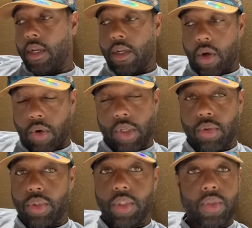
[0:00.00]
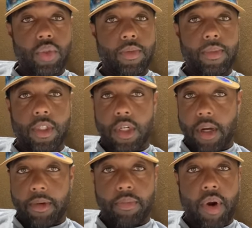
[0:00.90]
Go to YouTube, look
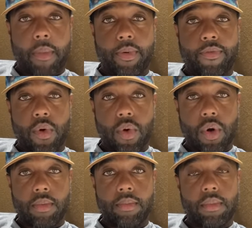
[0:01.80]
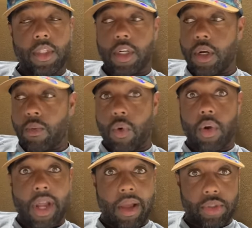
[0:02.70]
up the proper form, look up
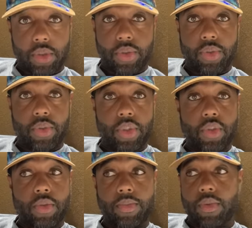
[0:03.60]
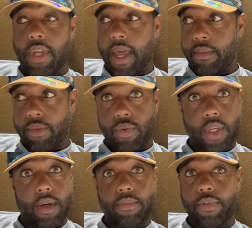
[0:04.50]
workouts on YouTube. You got them, you
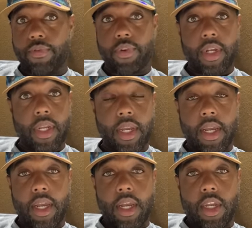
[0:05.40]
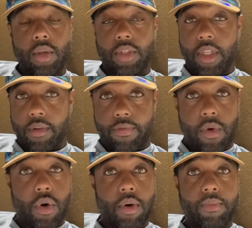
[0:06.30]
get them for free. You see the
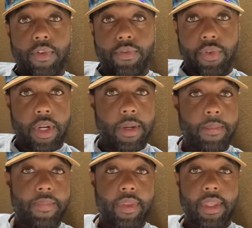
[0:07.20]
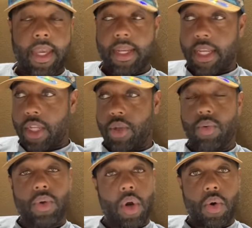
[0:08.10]
form for free, and then you
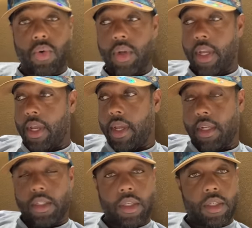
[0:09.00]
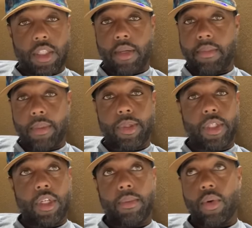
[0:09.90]
go to your gym
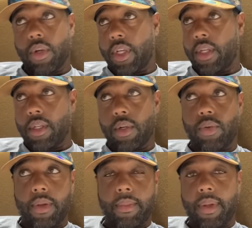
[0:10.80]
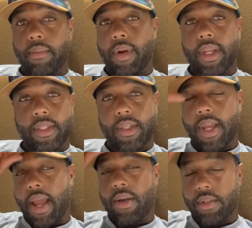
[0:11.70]
membership or get the equipment, bring it to your
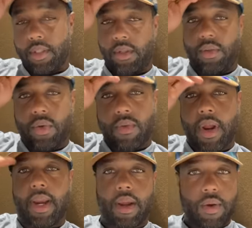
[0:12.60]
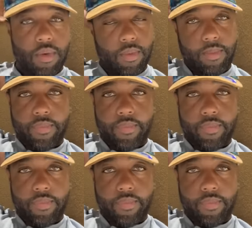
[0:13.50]
house, and you do it right at home.